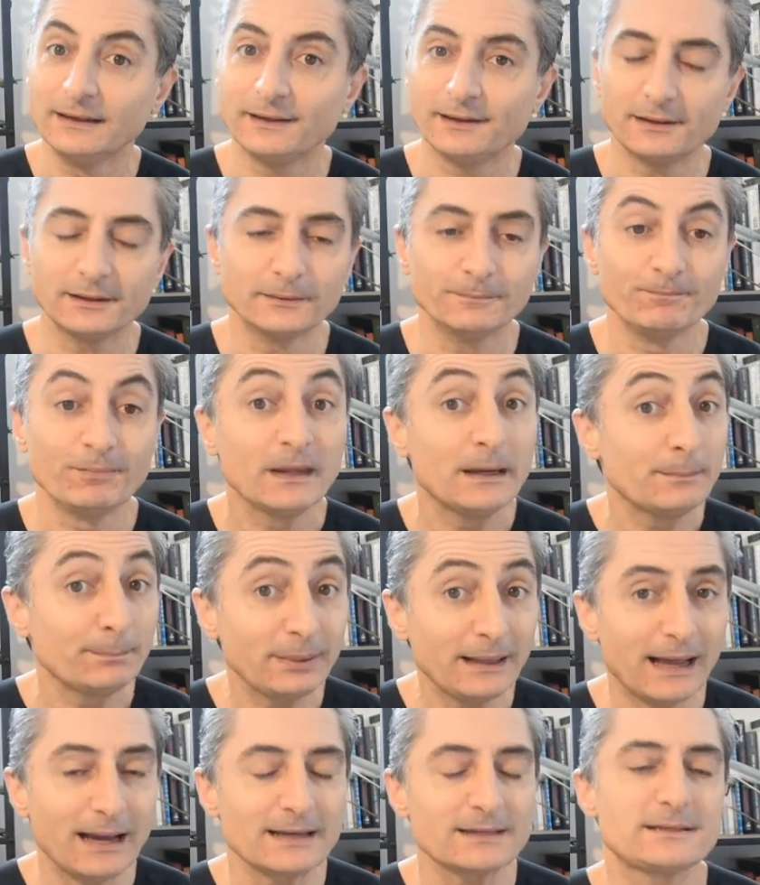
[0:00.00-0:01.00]
You know.
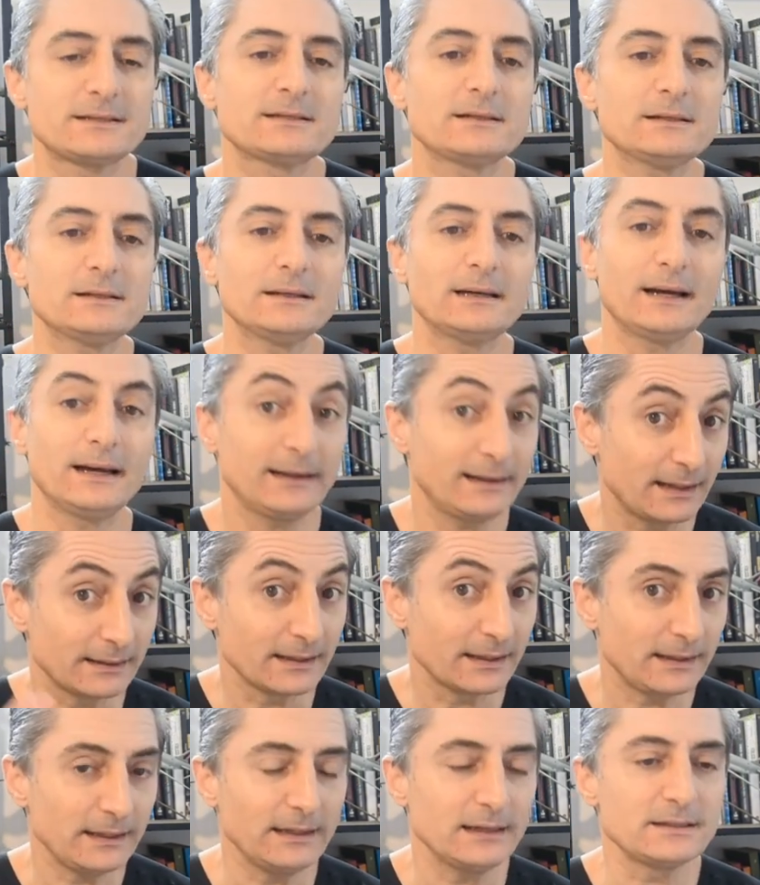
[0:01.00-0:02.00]
Plus,
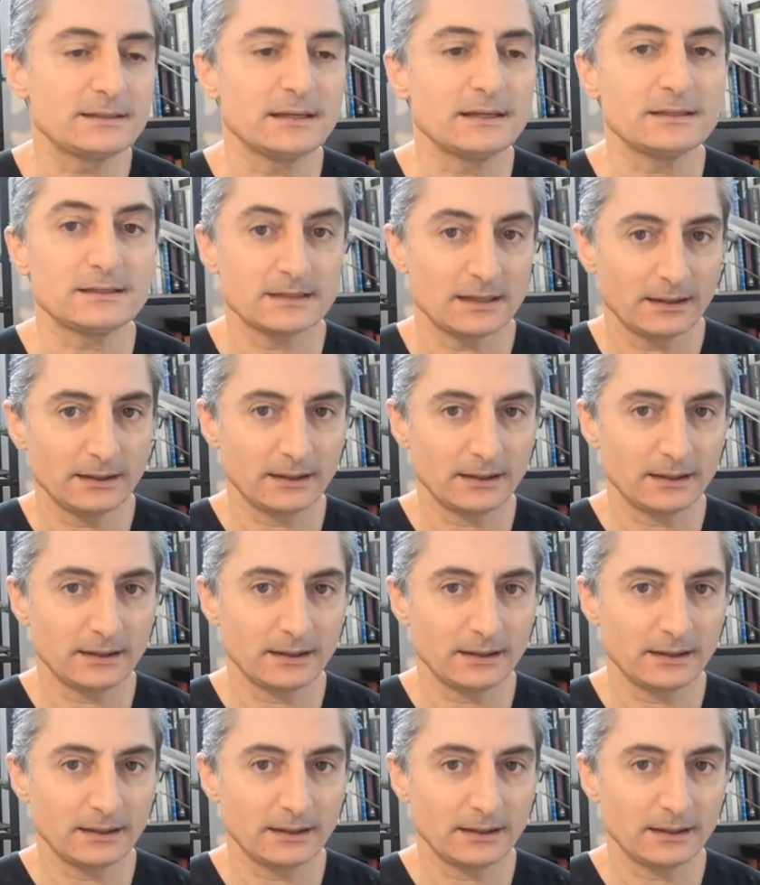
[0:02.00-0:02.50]
another thing is,